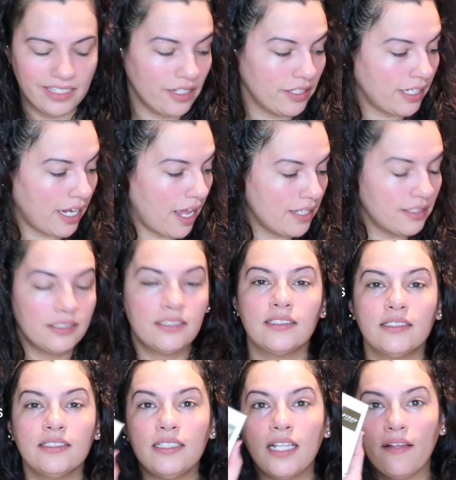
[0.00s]
yeah,
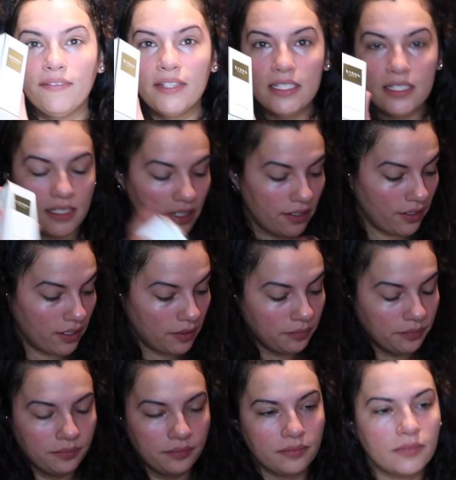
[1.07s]
love this serum.
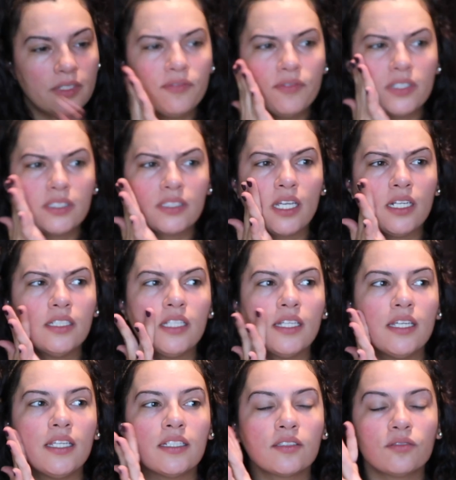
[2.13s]
It feels kind of
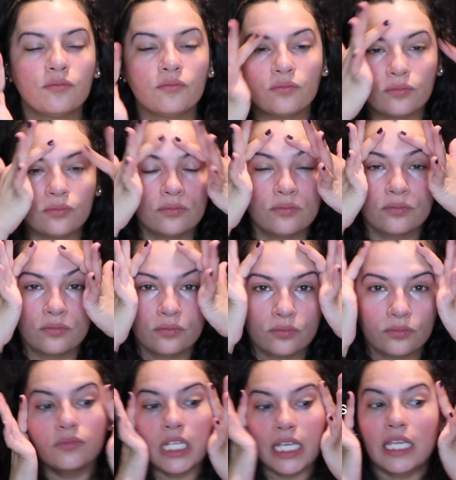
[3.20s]
like
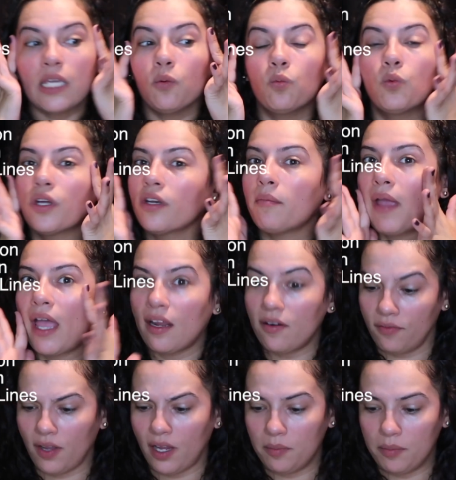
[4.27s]
like it would
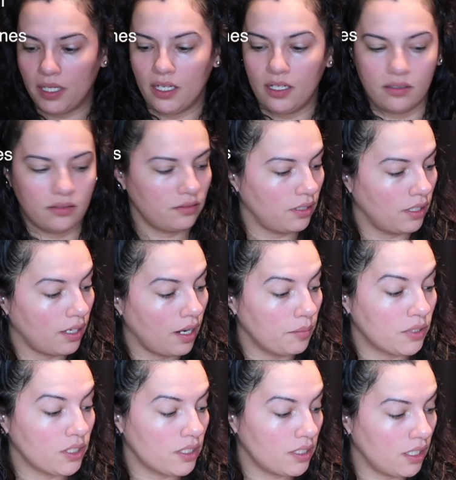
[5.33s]
mattify me. Like
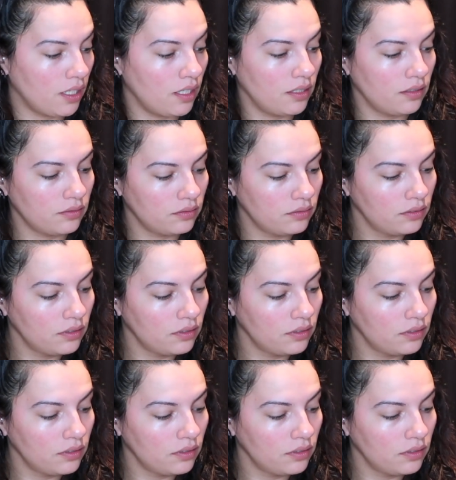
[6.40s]
I'm just saying.